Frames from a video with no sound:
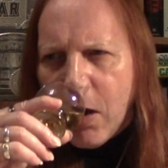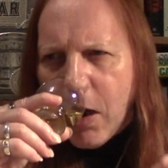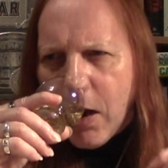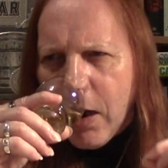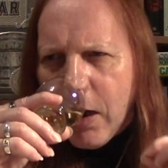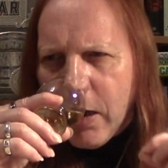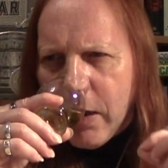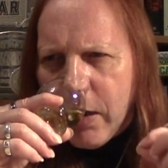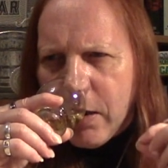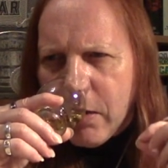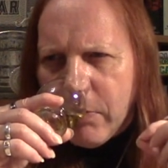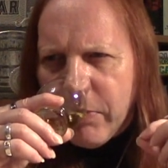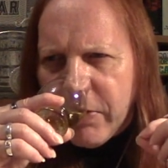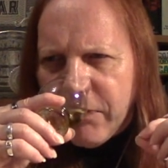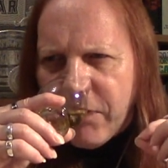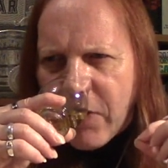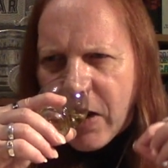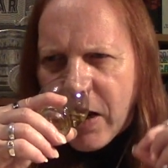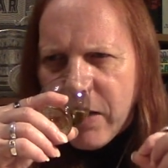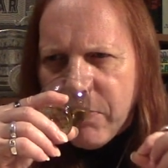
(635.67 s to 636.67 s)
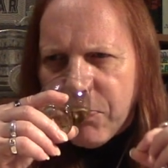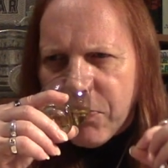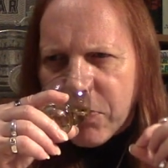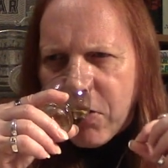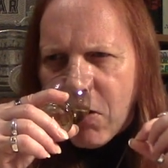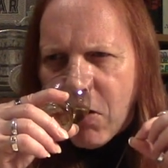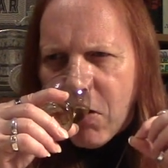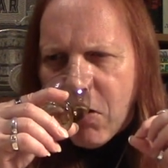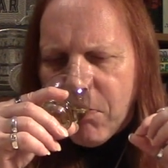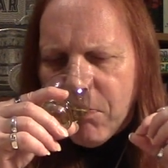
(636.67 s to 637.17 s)
A uh, little bit of
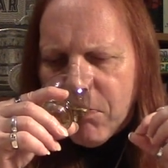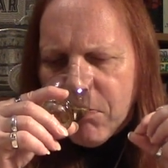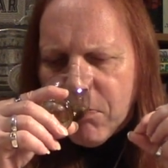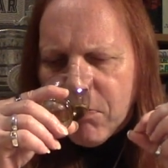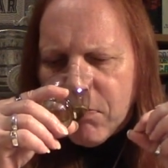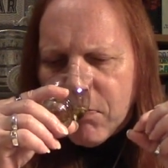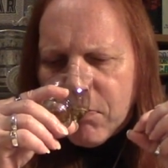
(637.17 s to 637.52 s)
apricot,